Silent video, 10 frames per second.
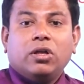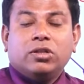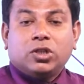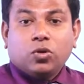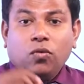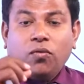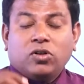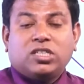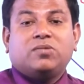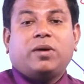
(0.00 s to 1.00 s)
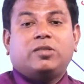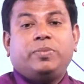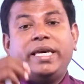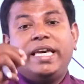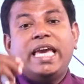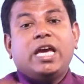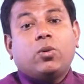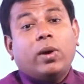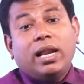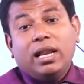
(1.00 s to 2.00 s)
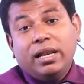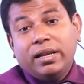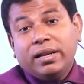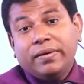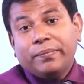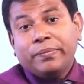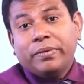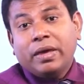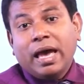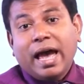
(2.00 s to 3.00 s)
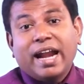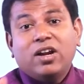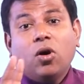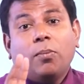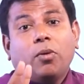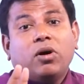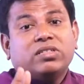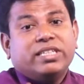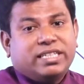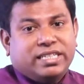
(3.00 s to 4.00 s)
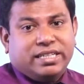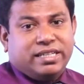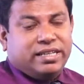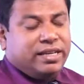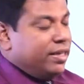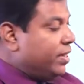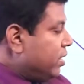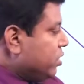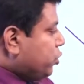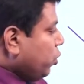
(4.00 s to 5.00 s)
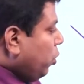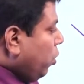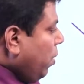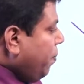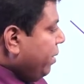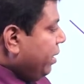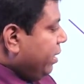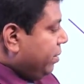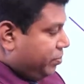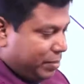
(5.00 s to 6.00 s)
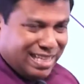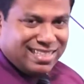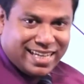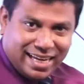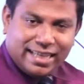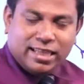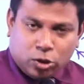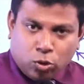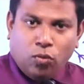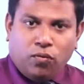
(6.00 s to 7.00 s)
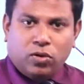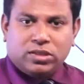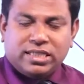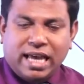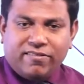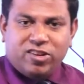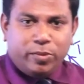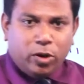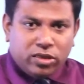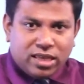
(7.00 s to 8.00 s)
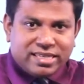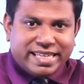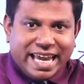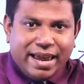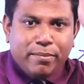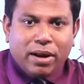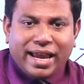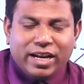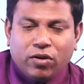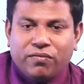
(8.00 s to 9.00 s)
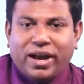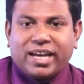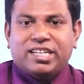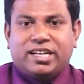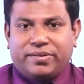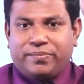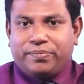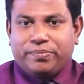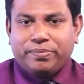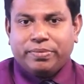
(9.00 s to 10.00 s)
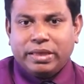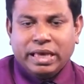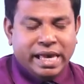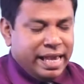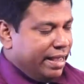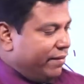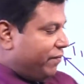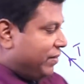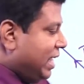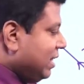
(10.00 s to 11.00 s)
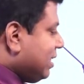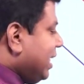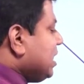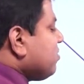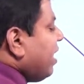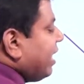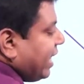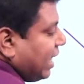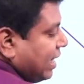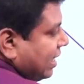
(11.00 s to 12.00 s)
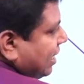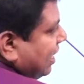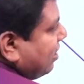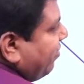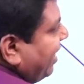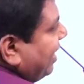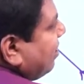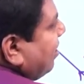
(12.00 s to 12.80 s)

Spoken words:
The two forces must be equal and opposite. So, basically the two forces have to be on the same line of action. If T3 is vertical, T3 is a weight,